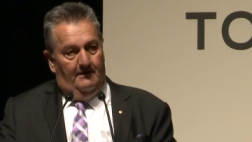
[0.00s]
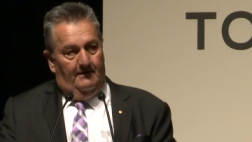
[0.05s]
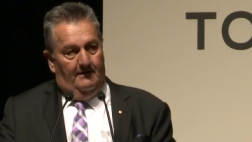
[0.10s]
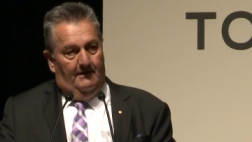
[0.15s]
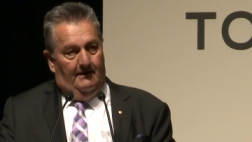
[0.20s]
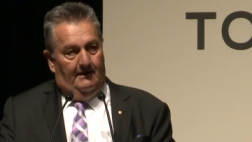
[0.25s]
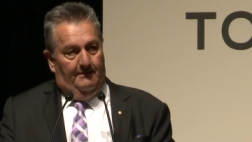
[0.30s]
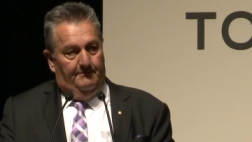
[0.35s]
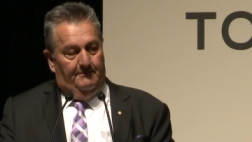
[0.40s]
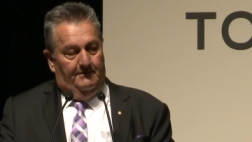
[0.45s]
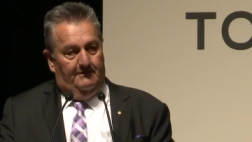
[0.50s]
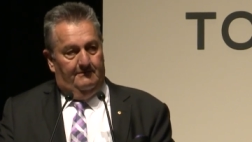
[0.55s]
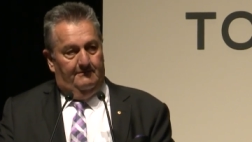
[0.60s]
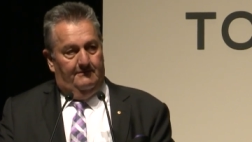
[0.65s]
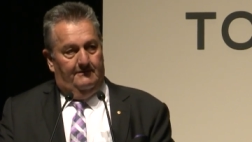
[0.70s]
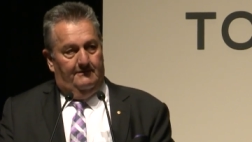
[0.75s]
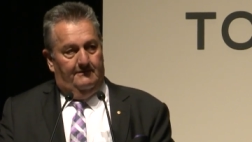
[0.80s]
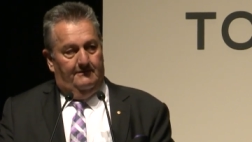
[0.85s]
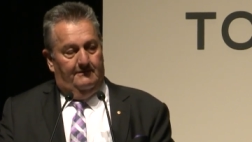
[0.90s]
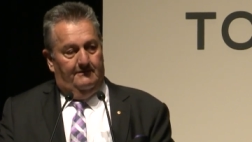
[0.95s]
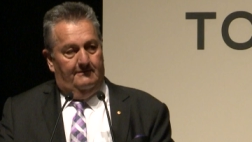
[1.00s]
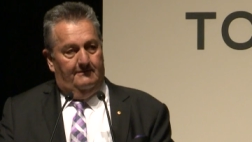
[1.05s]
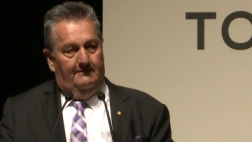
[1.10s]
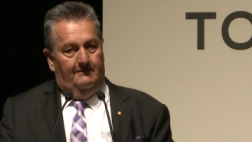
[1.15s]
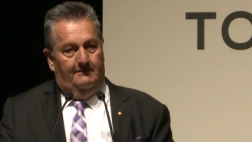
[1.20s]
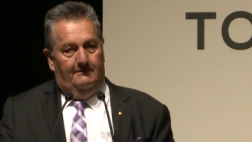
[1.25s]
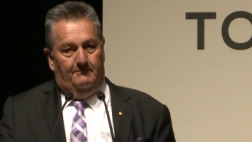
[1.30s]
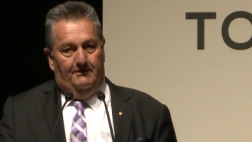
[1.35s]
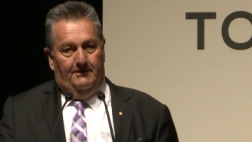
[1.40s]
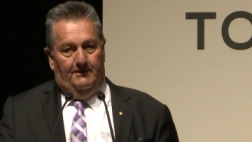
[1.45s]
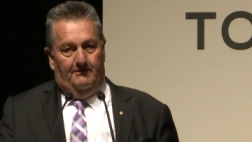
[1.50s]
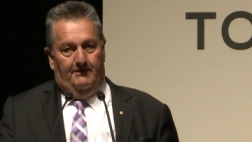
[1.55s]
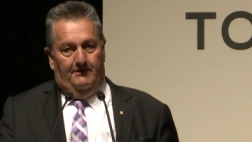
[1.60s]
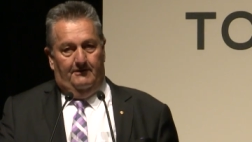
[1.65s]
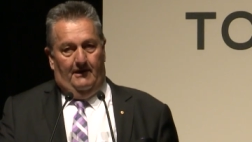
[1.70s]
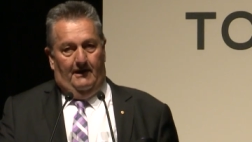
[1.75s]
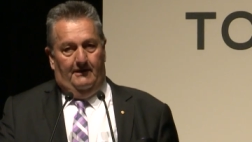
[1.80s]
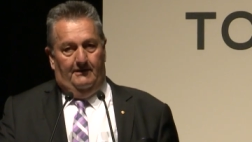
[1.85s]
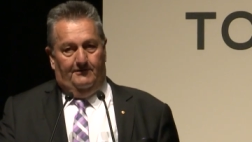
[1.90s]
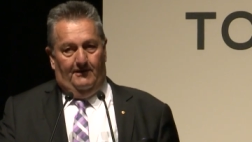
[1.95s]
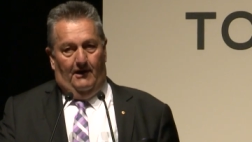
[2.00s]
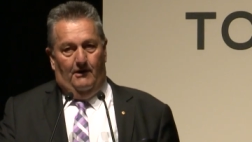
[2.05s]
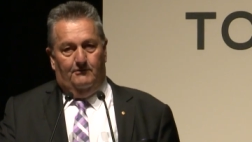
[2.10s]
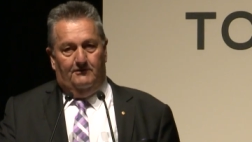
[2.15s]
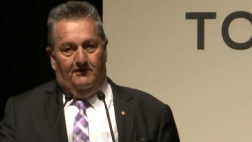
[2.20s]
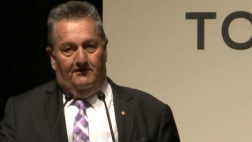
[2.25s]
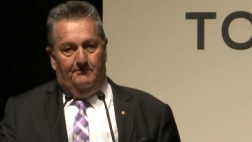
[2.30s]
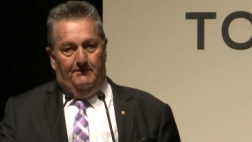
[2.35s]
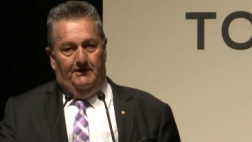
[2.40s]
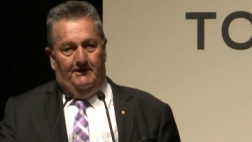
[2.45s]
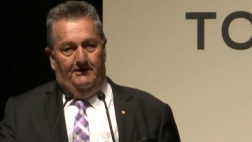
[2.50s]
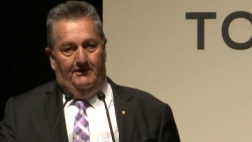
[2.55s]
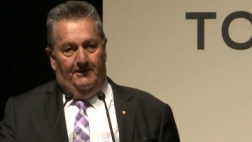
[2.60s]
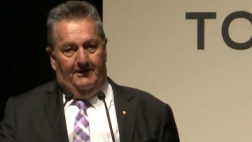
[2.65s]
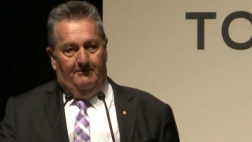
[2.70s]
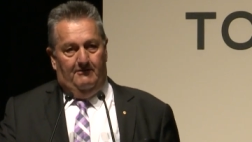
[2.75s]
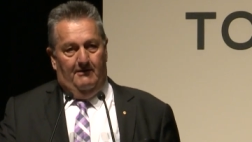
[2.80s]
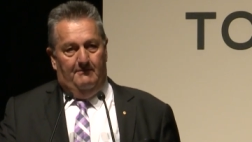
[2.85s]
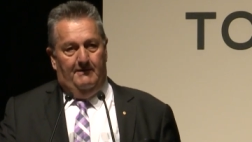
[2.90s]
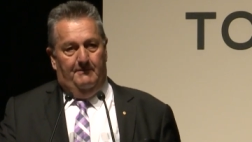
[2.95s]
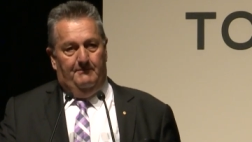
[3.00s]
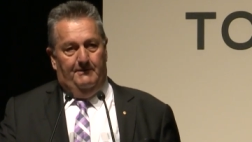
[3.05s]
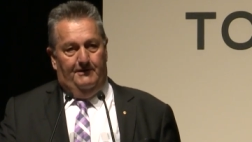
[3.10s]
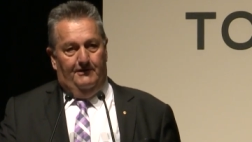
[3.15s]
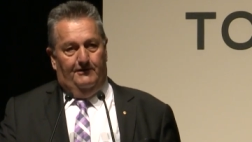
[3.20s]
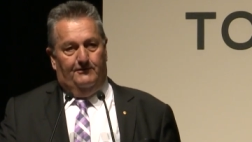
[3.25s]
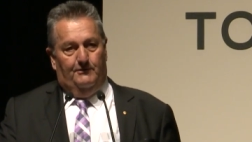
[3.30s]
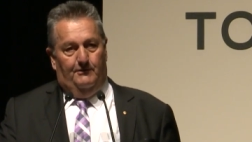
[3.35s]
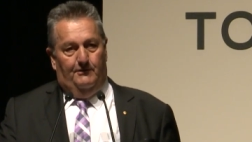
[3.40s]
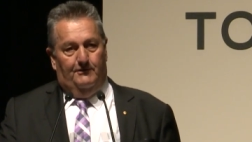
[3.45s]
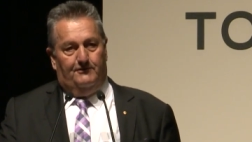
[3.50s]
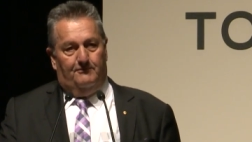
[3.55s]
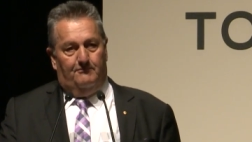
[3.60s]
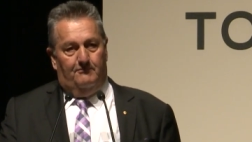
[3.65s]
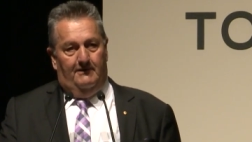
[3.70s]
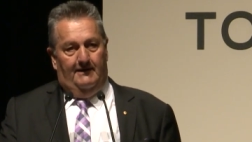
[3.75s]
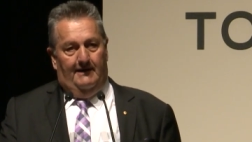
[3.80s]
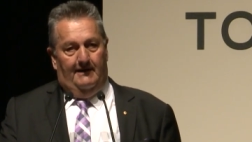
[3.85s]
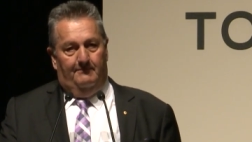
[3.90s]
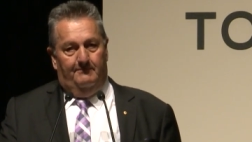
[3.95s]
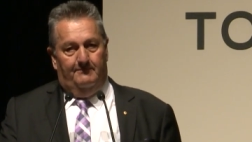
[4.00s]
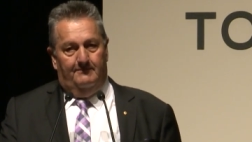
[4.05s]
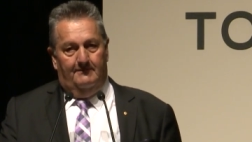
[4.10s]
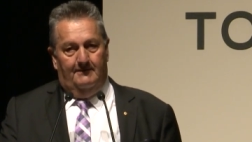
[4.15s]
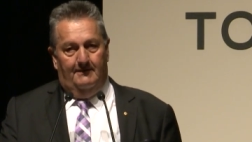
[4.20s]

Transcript: um, when you're as old as me, you can remember this horse um,